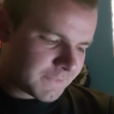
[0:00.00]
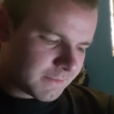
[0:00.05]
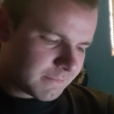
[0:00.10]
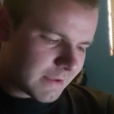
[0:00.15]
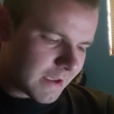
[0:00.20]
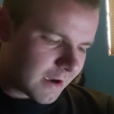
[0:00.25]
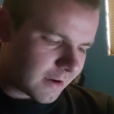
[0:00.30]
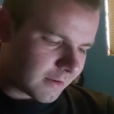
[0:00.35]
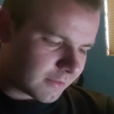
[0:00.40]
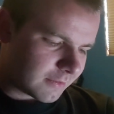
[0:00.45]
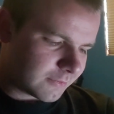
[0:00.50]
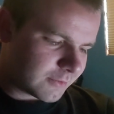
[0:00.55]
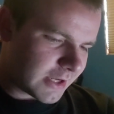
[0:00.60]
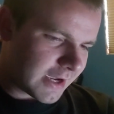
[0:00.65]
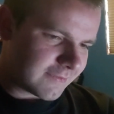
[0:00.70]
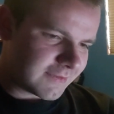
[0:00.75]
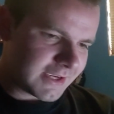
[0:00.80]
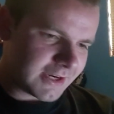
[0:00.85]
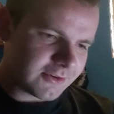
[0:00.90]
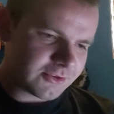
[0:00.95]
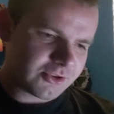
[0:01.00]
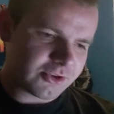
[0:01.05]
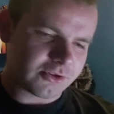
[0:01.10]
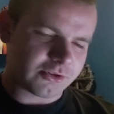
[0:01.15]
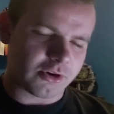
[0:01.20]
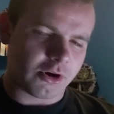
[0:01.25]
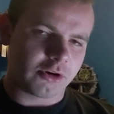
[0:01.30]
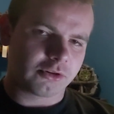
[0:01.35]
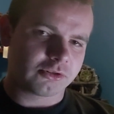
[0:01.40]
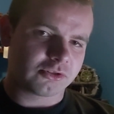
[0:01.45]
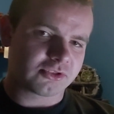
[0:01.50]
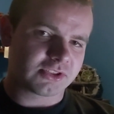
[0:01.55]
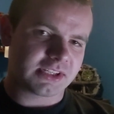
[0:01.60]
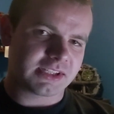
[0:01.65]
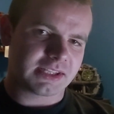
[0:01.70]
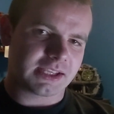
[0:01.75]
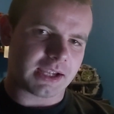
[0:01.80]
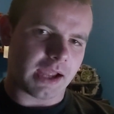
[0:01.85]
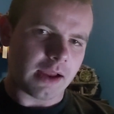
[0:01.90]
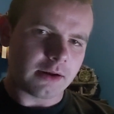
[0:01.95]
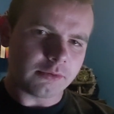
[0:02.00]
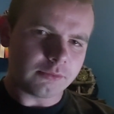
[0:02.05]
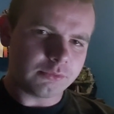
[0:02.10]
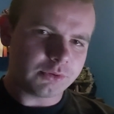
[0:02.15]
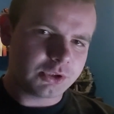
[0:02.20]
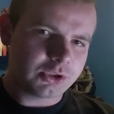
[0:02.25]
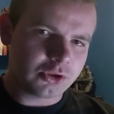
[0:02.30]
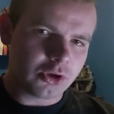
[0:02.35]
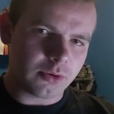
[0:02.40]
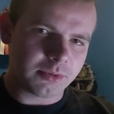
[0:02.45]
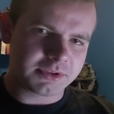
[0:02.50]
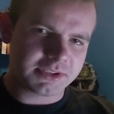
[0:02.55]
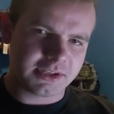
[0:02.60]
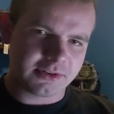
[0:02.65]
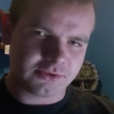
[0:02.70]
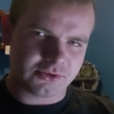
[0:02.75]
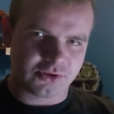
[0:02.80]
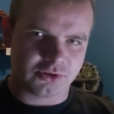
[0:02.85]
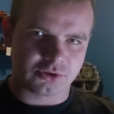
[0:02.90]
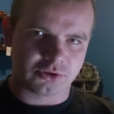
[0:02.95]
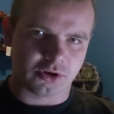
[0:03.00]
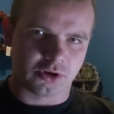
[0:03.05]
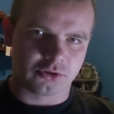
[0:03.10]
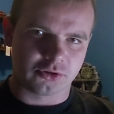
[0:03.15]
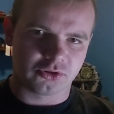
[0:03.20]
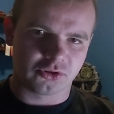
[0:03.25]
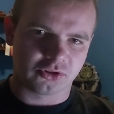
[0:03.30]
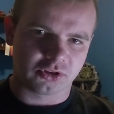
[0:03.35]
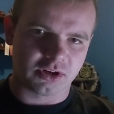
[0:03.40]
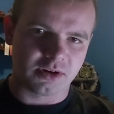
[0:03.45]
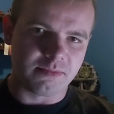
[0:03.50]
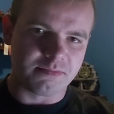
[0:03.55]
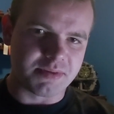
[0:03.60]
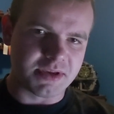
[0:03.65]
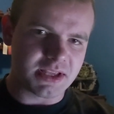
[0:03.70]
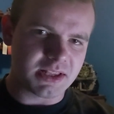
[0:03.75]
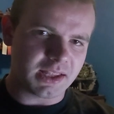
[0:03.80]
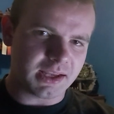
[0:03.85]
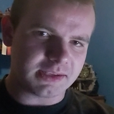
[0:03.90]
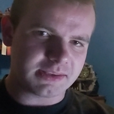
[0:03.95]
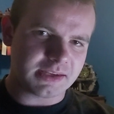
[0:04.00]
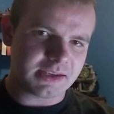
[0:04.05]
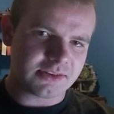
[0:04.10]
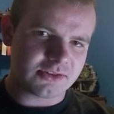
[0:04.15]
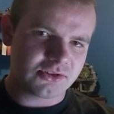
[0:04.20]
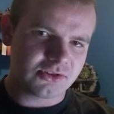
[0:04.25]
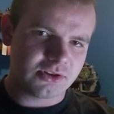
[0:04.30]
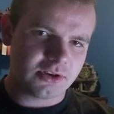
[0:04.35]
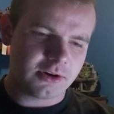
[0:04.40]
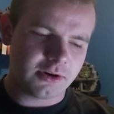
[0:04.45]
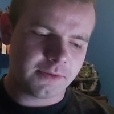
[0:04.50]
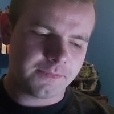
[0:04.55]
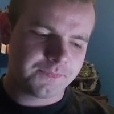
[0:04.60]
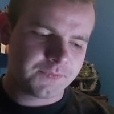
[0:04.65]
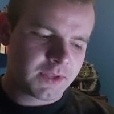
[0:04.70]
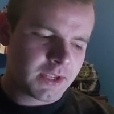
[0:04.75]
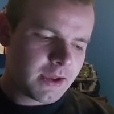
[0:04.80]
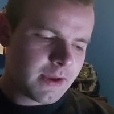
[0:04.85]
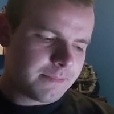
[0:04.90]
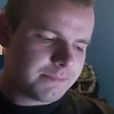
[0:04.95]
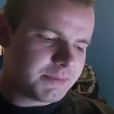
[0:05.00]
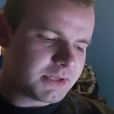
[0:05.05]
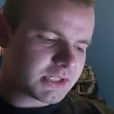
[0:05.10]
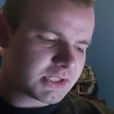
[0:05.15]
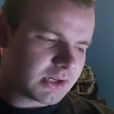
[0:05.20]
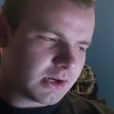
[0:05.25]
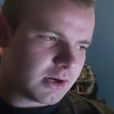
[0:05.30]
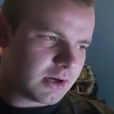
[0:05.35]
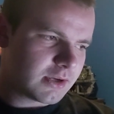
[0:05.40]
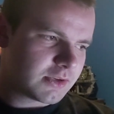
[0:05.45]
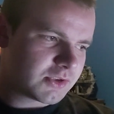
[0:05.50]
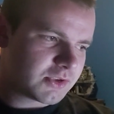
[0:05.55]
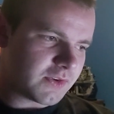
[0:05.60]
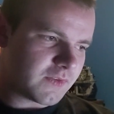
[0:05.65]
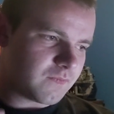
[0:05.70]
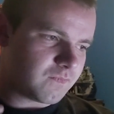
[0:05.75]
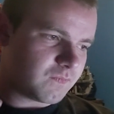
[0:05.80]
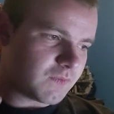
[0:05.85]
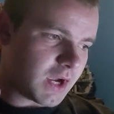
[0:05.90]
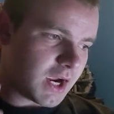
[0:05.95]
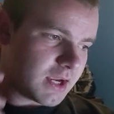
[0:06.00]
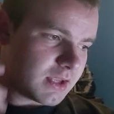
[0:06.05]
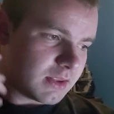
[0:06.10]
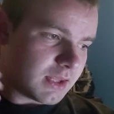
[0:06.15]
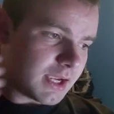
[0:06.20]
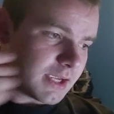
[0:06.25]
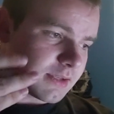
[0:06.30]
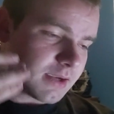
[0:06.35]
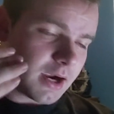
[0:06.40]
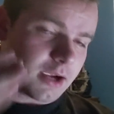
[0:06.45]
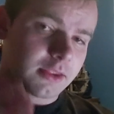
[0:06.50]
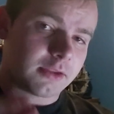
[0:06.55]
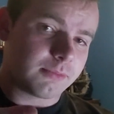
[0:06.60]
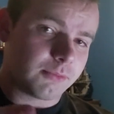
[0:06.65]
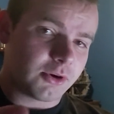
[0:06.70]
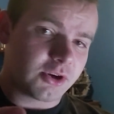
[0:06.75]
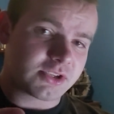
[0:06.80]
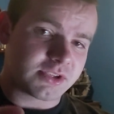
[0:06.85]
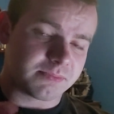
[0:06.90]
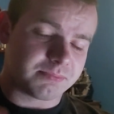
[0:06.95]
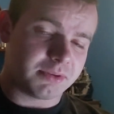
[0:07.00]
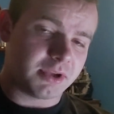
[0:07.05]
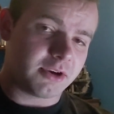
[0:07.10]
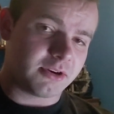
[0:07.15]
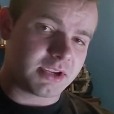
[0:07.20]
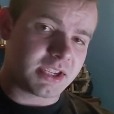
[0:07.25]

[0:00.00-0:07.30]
Yeah, we have the Arizona Cardinals, and like I don't really know what the Arizona Cardinals are gonna be like next year because I like Kyler Murray as a player.